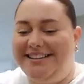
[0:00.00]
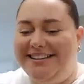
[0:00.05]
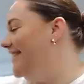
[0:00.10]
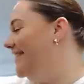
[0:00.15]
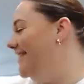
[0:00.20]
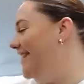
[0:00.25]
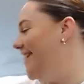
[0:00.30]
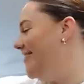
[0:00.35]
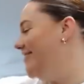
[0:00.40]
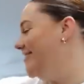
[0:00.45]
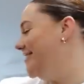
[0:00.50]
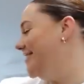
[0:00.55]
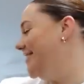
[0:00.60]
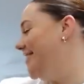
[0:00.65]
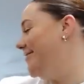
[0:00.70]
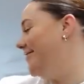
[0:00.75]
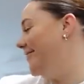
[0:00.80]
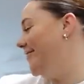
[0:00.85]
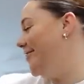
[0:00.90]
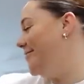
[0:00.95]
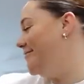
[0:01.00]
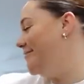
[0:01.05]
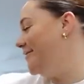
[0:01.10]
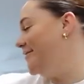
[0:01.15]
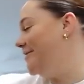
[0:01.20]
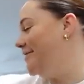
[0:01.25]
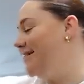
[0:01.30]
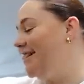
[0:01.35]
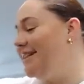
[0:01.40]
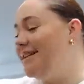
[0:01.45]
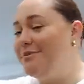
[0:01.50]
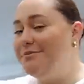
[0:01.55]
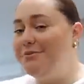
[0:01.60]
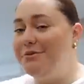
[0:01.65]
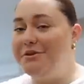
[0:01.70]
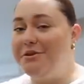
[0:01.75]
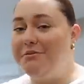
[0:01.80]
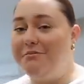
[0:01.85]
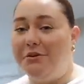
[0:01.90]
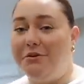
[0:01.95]
the light wasn't coming on because I didn't
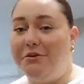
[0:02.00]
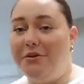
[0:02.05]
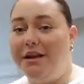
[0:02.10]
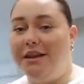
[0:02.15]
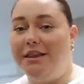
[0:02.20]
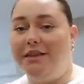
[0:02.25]
put the milk